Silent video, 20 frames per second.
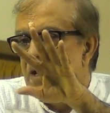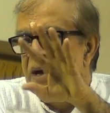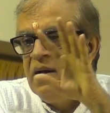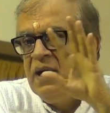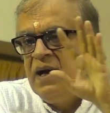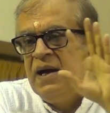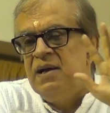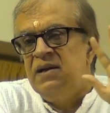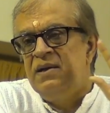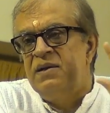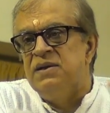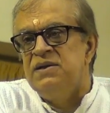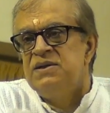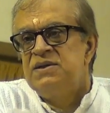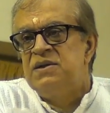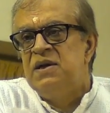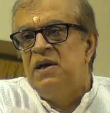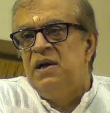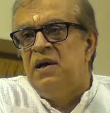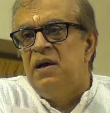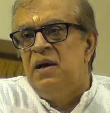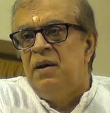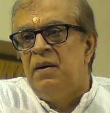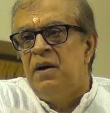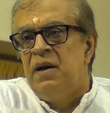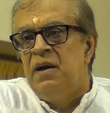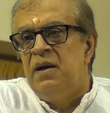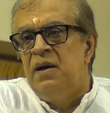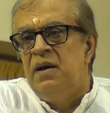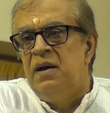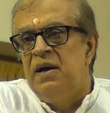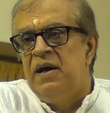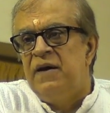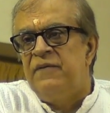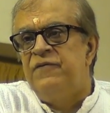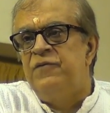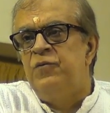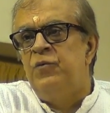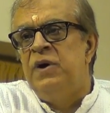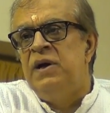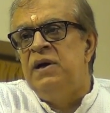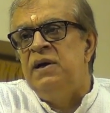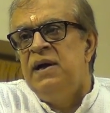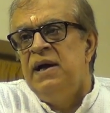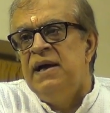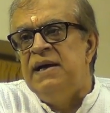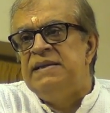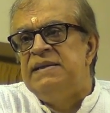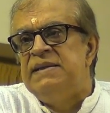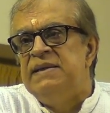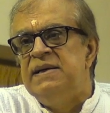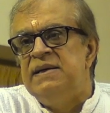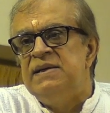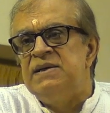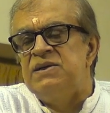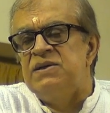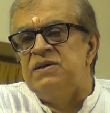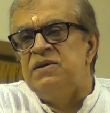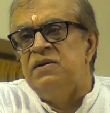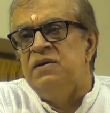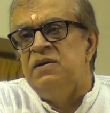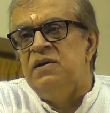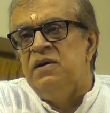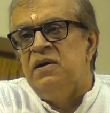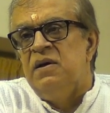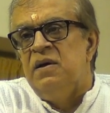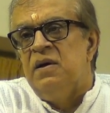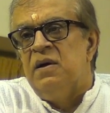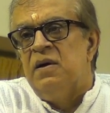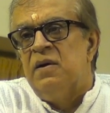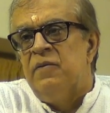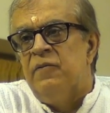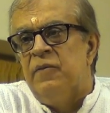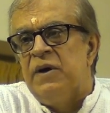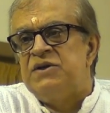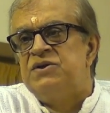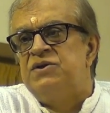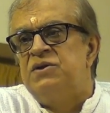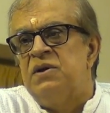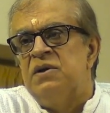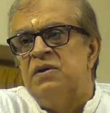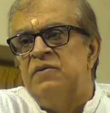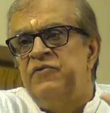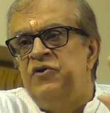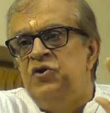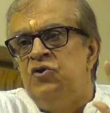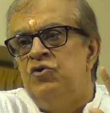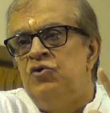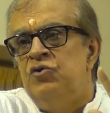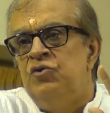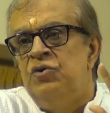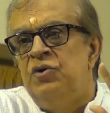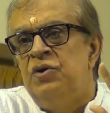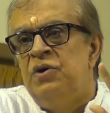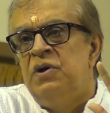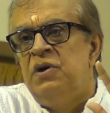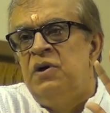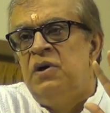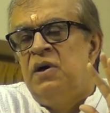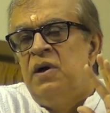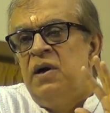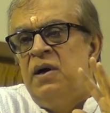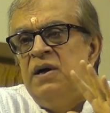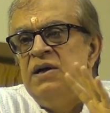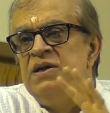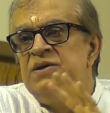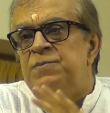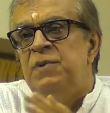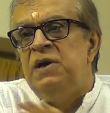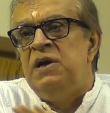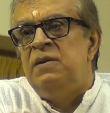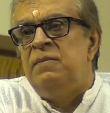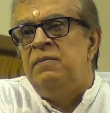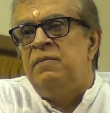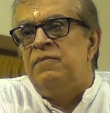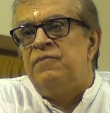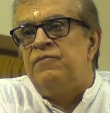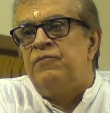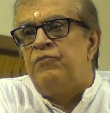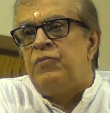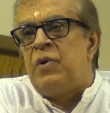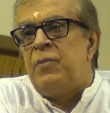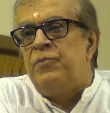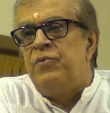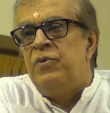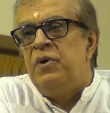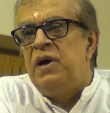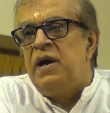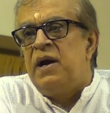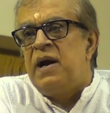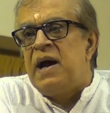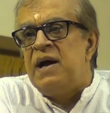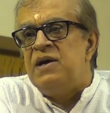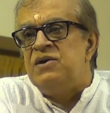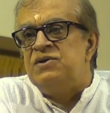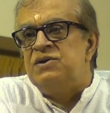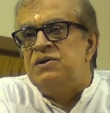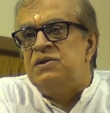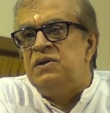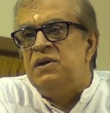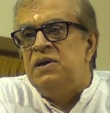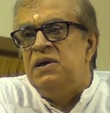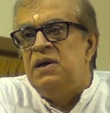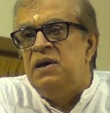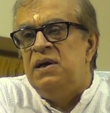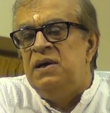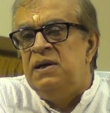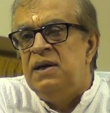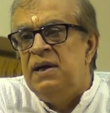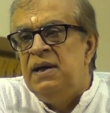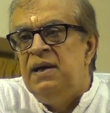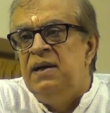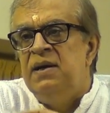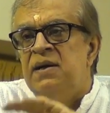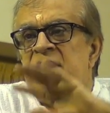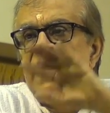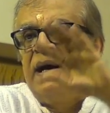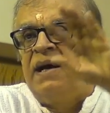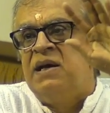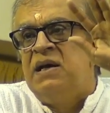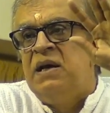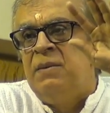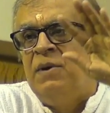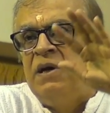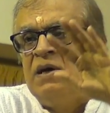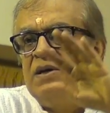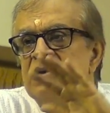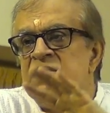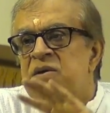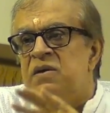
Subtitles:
And this left-wing atheist Western view is being popularized in Indian academics,